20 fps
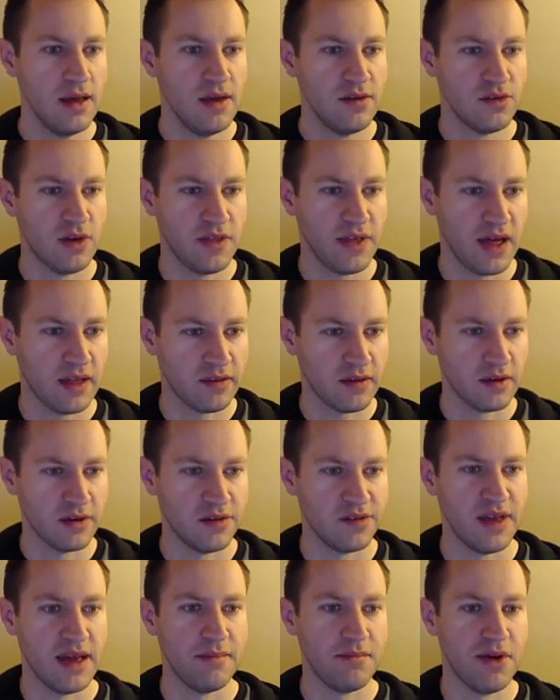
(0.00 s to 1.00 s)
So I think that's good
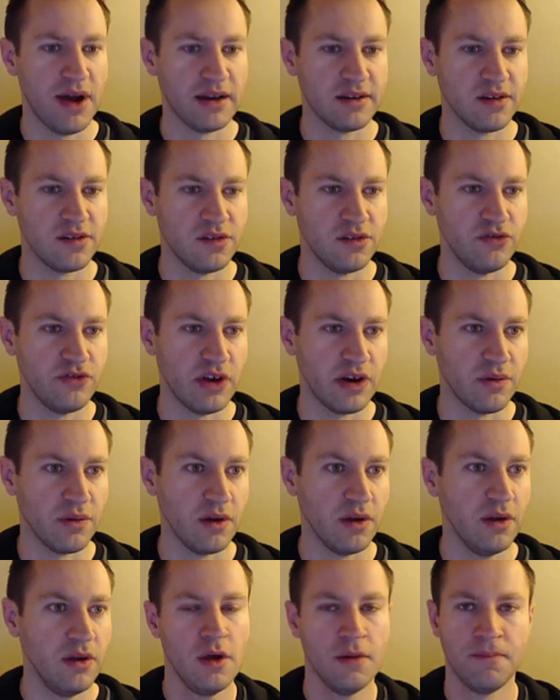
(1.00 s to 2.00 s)
design practice in
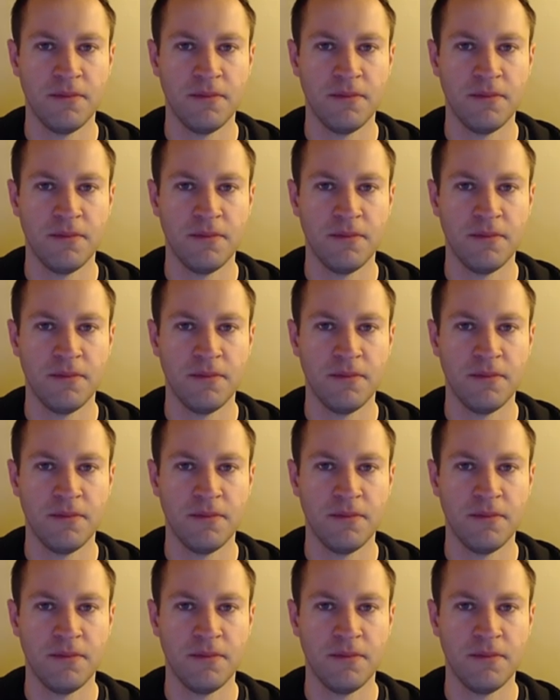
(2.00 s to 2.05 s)
general.